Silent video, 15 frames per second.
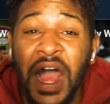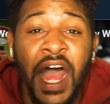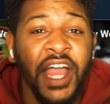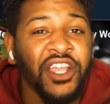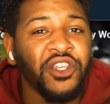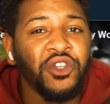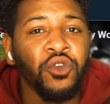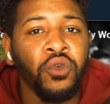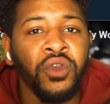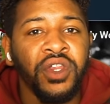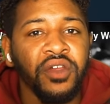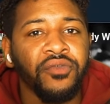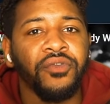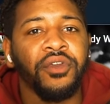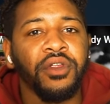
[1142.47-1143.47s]
IQ
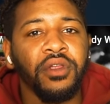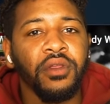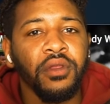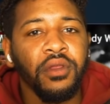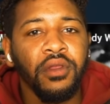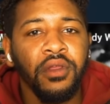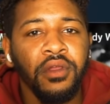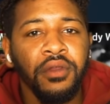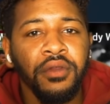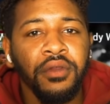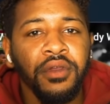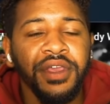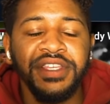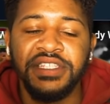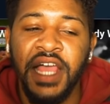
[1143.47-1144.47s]
different.
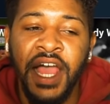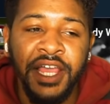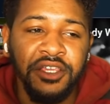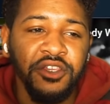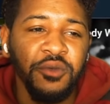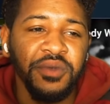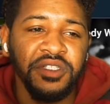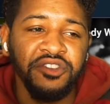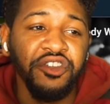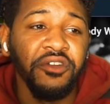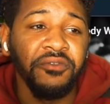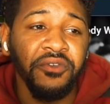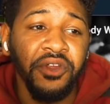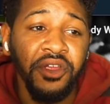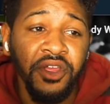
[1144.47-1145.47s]
His IQ is
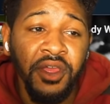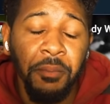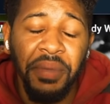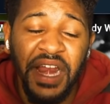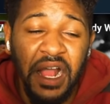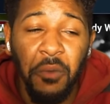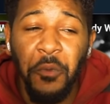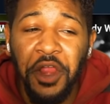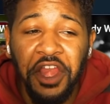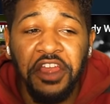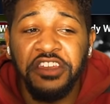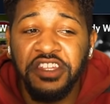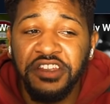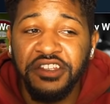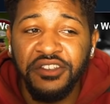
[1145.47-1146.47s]
different. But I went
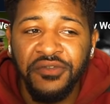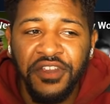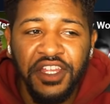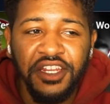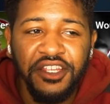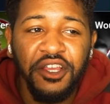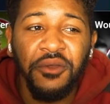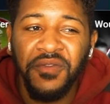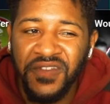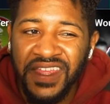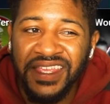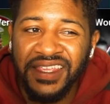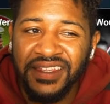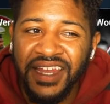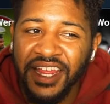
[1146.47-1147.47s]
into this video
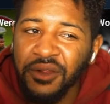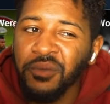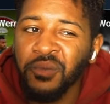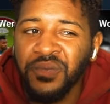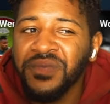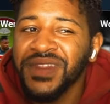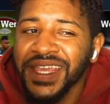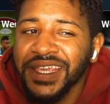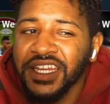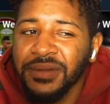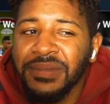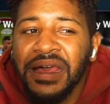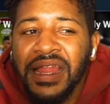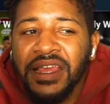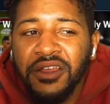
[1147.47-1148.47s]
thinking like thinking
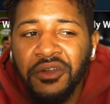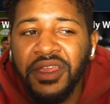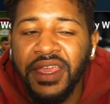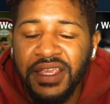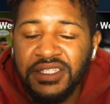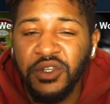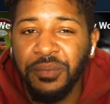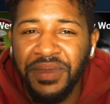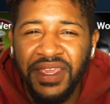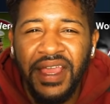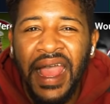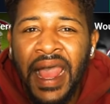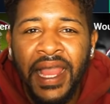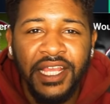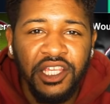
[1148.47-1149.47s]
about like okay he's gonna be an
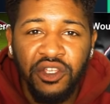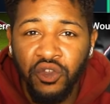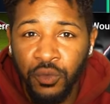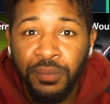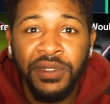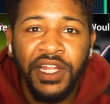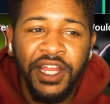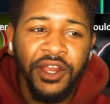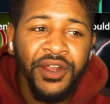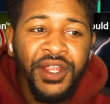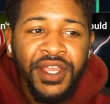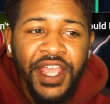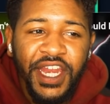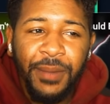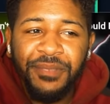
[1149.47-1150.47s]
IQ player
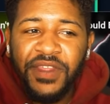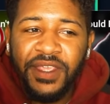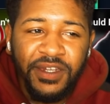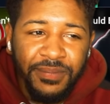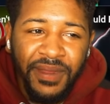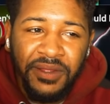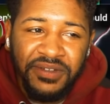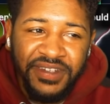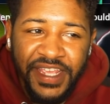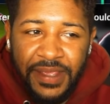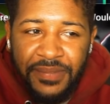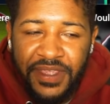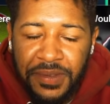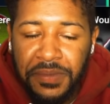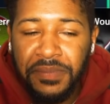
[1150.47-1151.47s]
and I'm thinking about
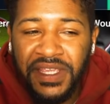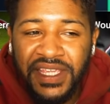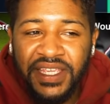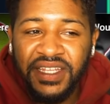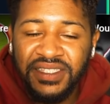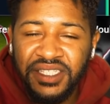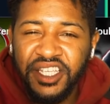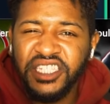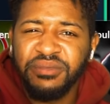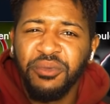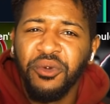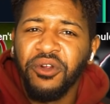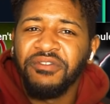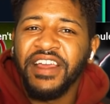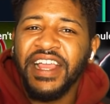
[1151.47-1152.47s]
Damian McKenzie is
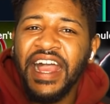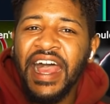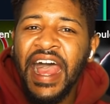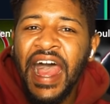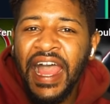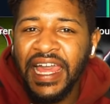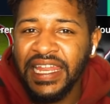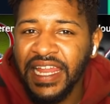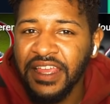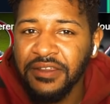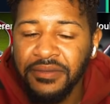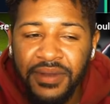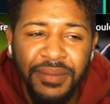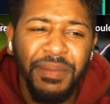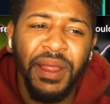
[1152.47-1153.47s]
more of like a
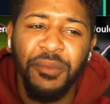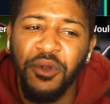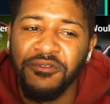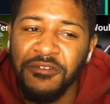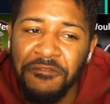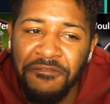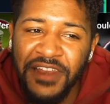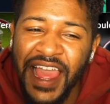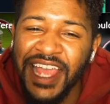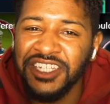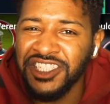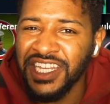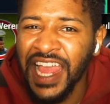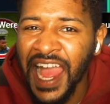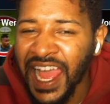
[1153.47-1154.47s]
highlight like more of a
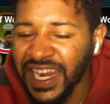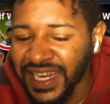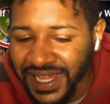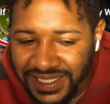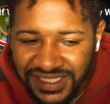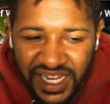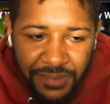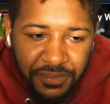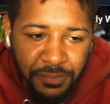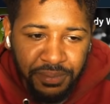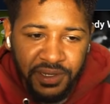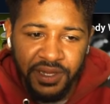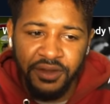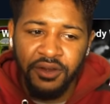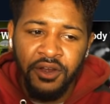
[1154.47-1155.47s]
flashy highlights type of
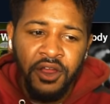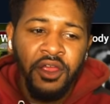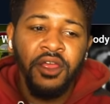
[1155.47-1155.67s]
player.